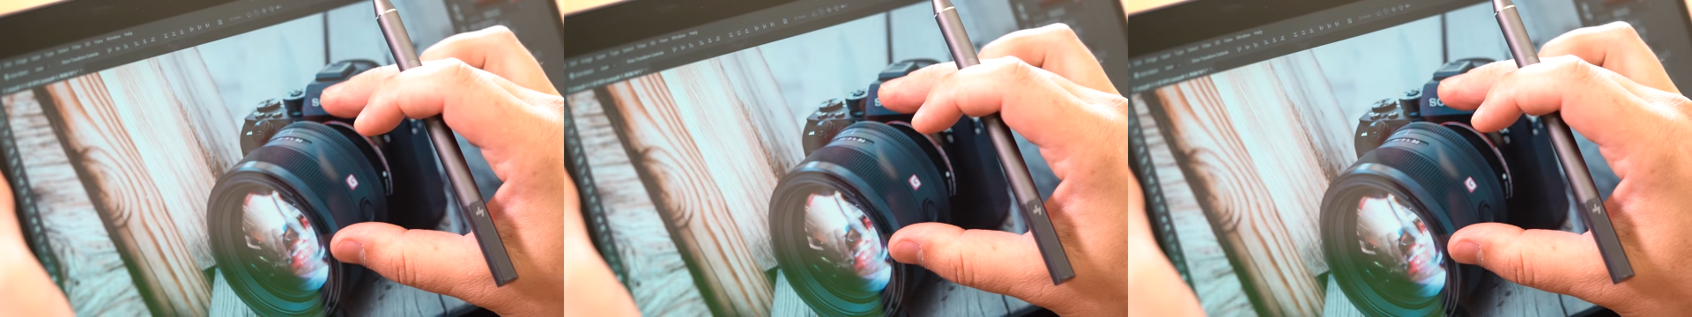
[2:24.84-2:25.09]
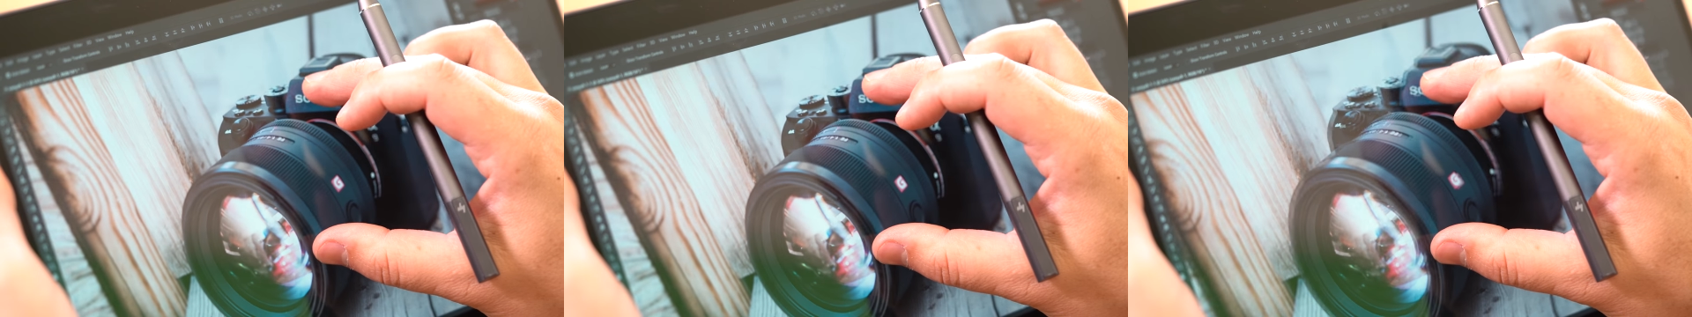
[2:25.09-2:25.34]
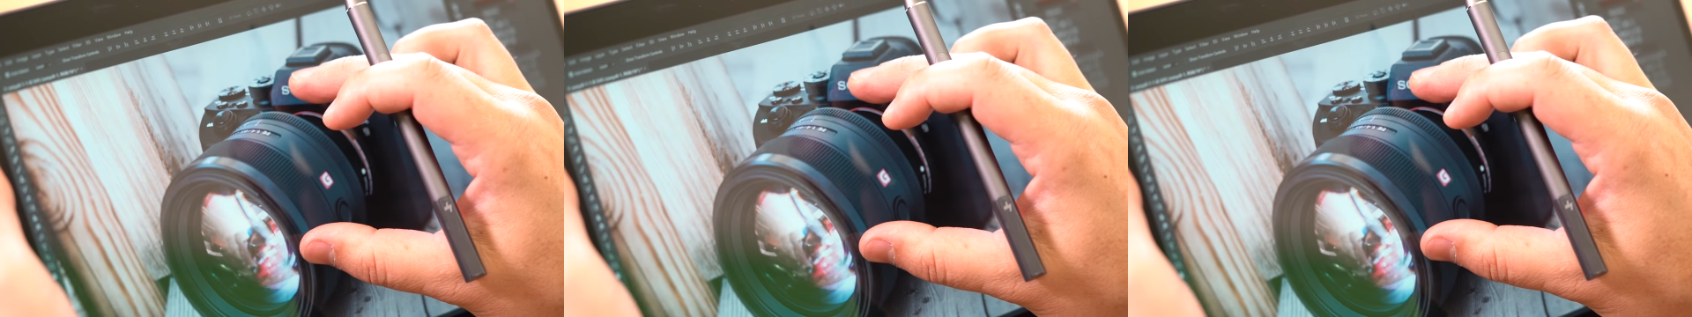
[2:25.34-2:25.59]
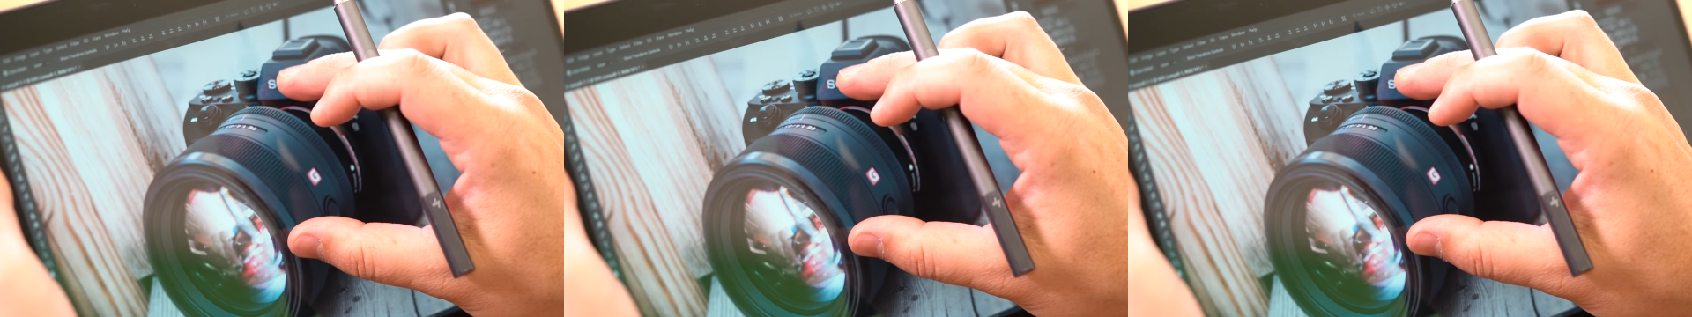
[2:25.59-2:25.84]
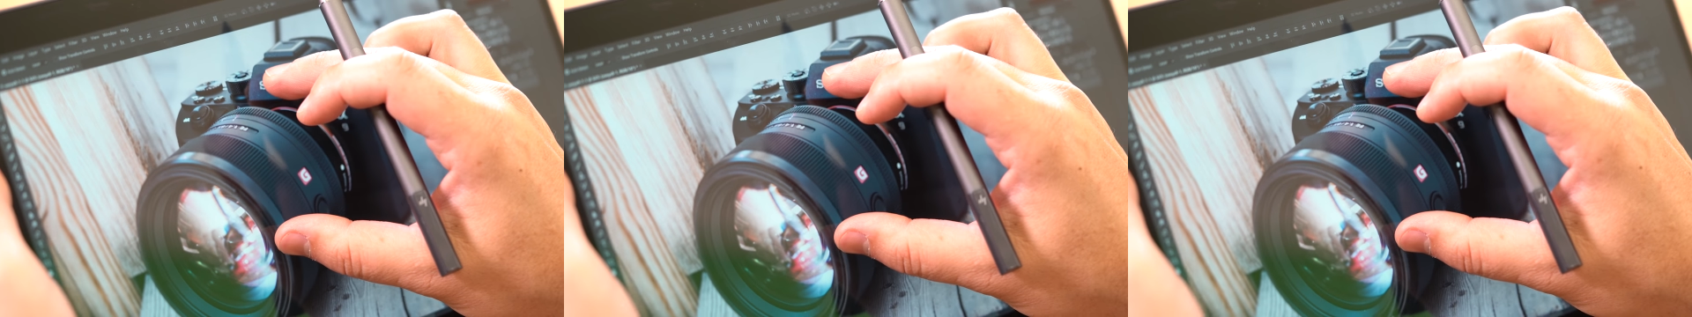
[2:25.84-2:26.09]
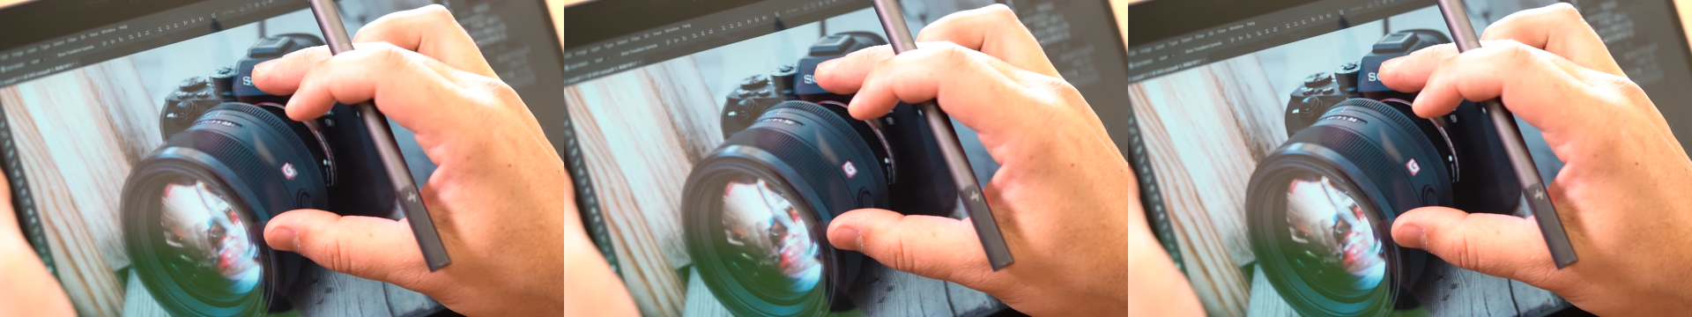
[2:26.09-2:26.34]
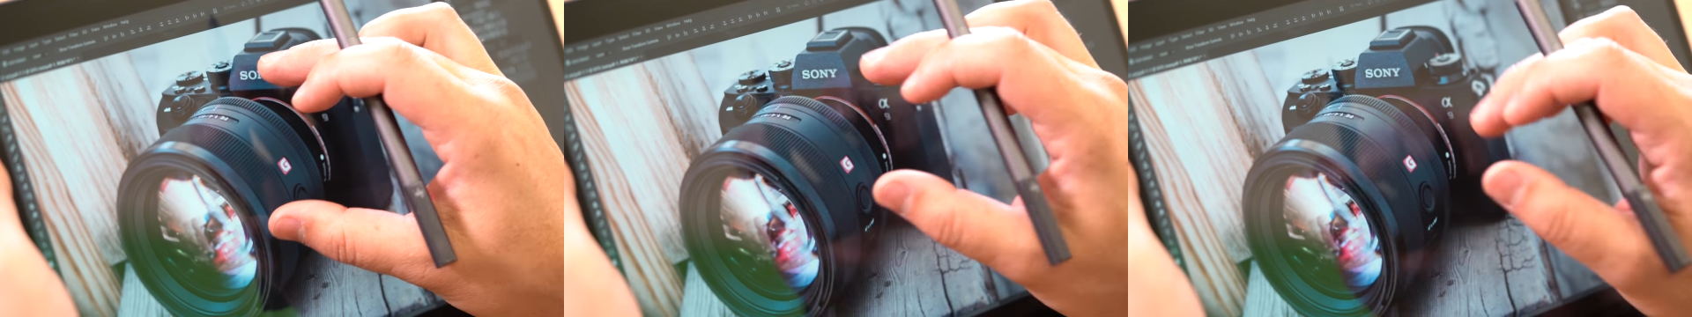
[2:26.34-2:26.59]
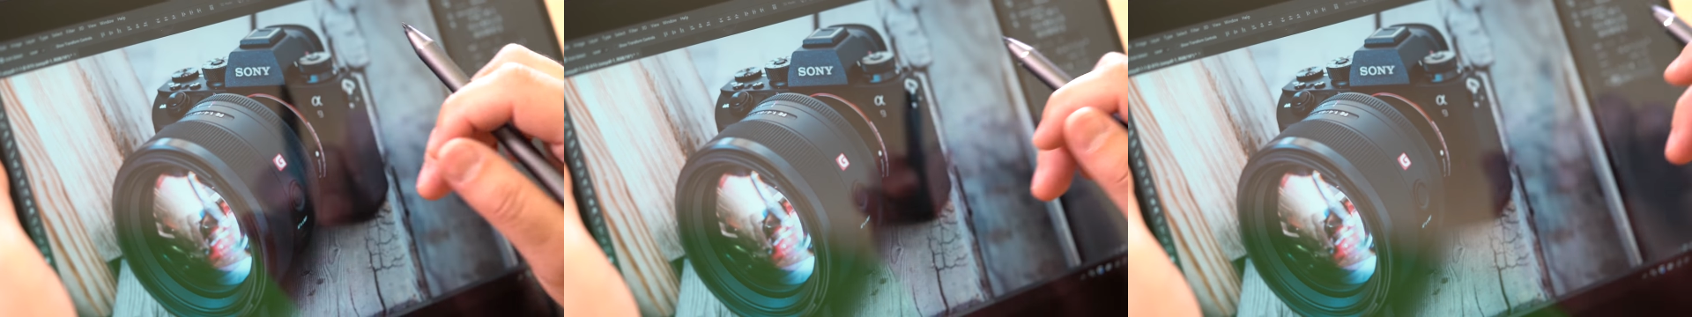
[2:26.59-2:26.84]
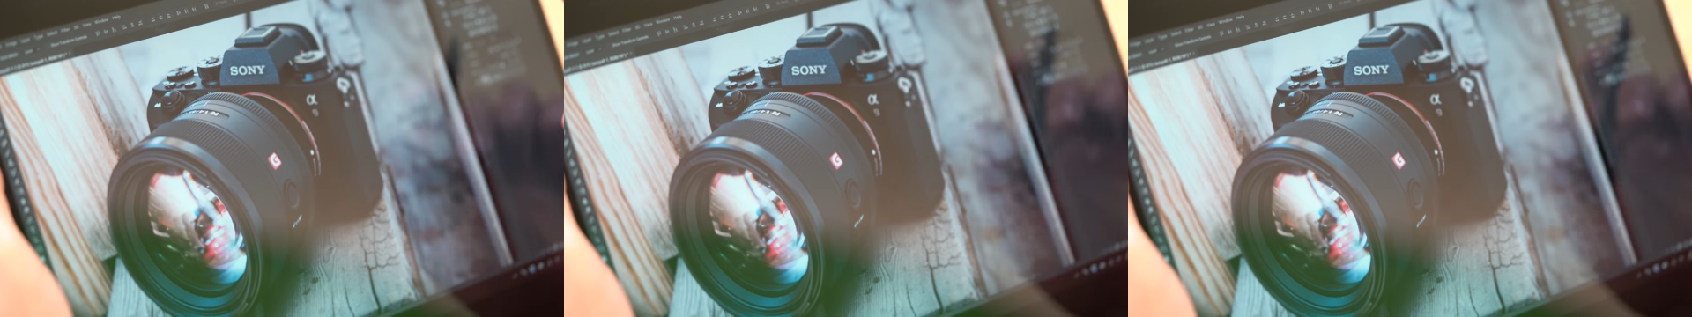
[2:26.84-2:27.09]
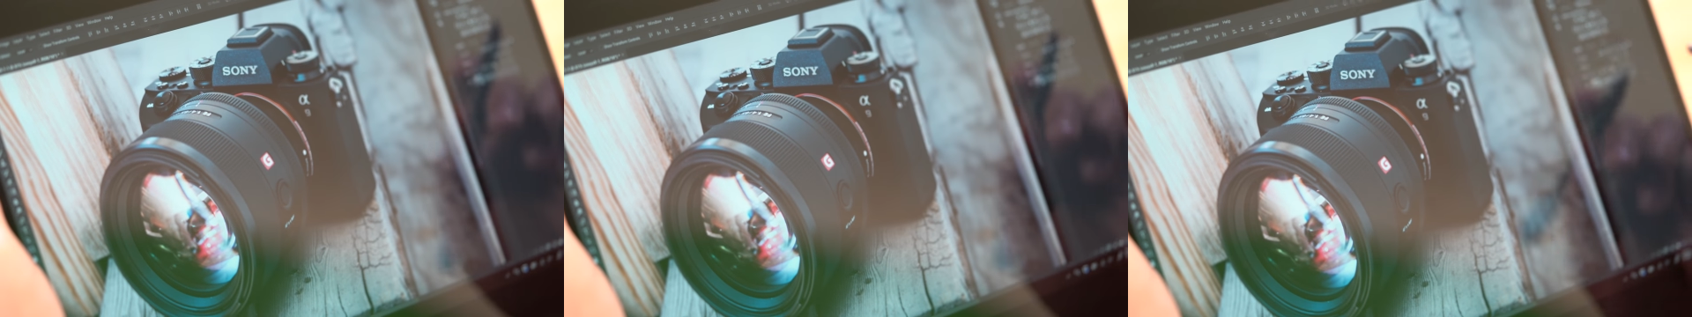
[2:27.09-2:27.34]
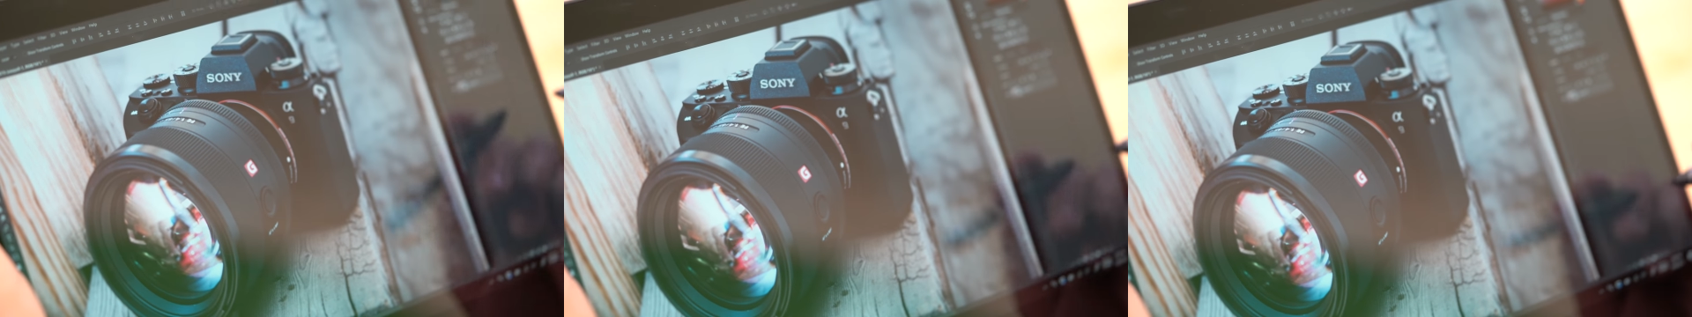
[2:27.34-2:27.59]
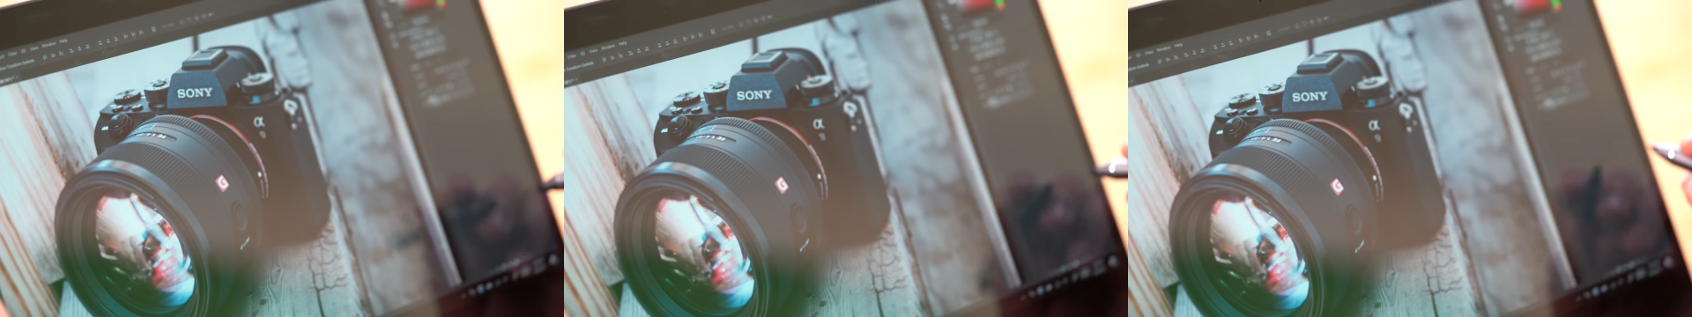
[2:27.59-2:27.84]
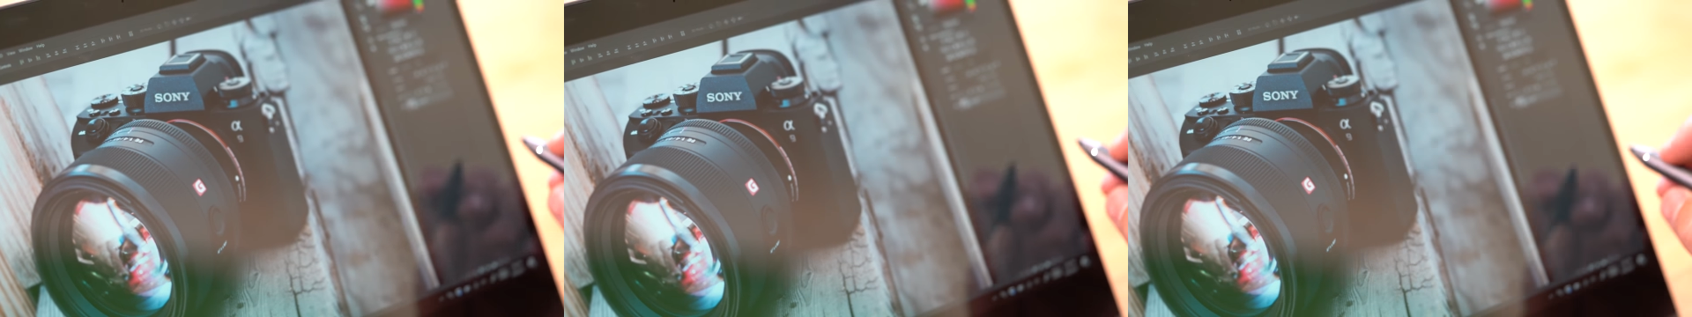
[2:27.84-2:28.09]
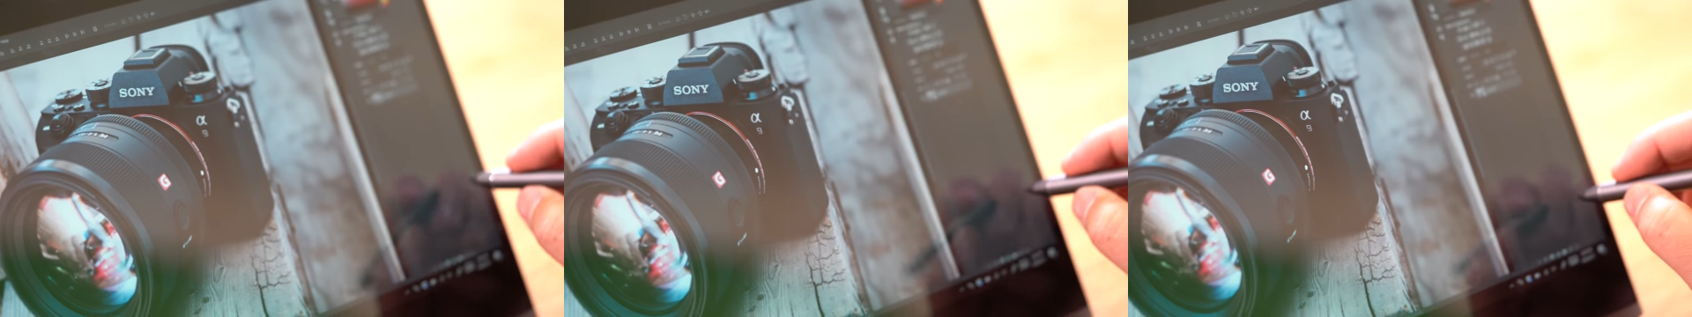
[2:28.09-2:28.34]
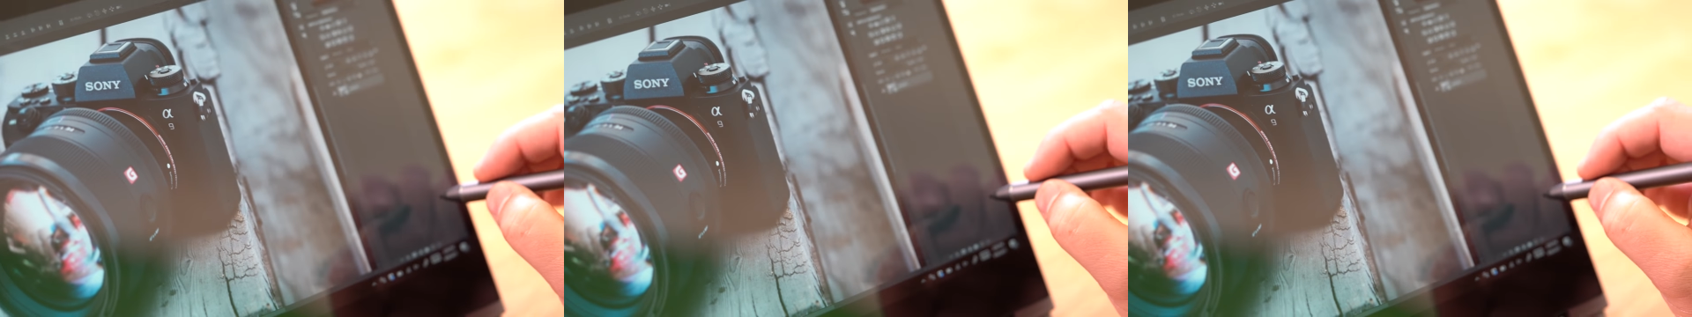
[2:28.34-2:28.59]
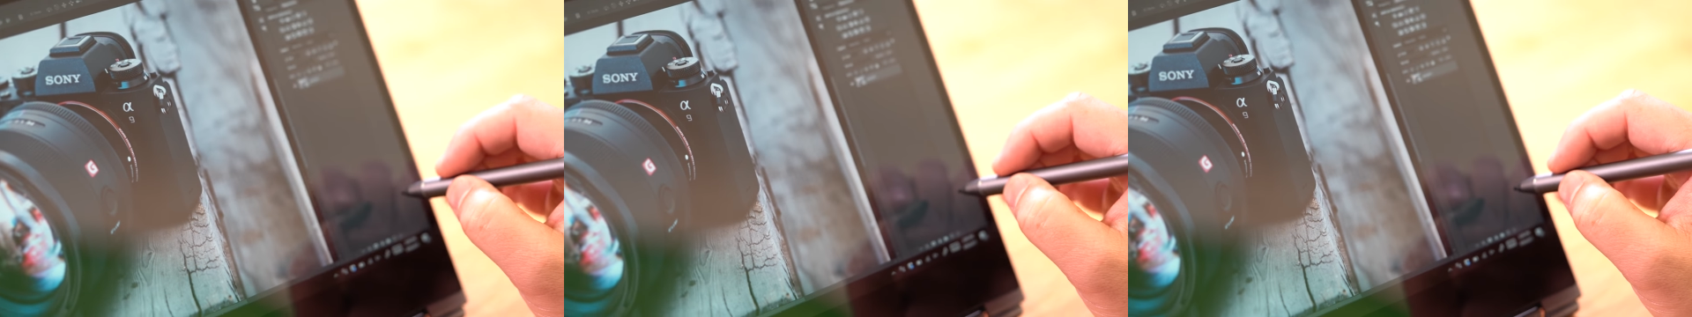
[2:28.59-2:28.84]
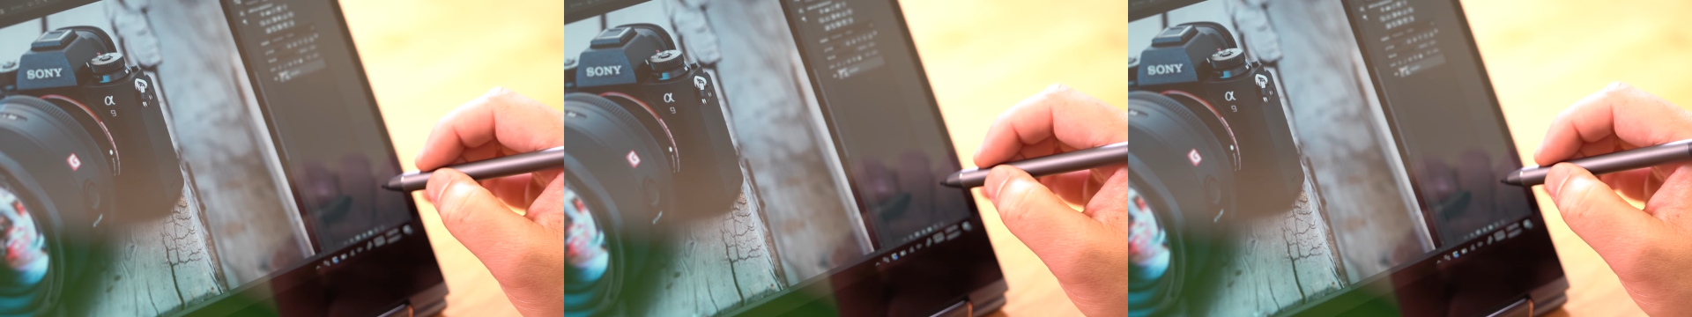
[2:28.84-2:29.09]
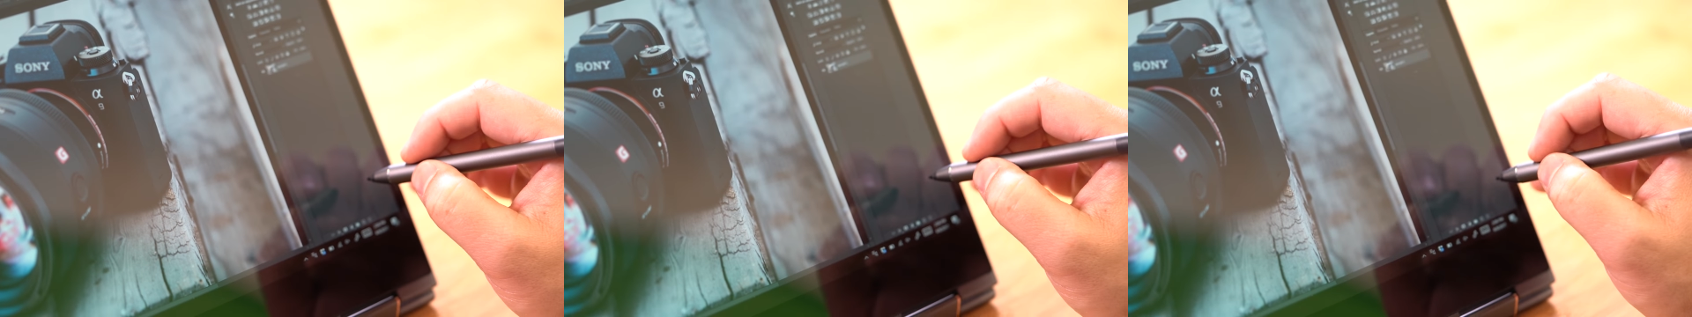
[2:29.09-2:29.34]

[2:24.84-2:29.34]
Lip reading: (no speaker visible)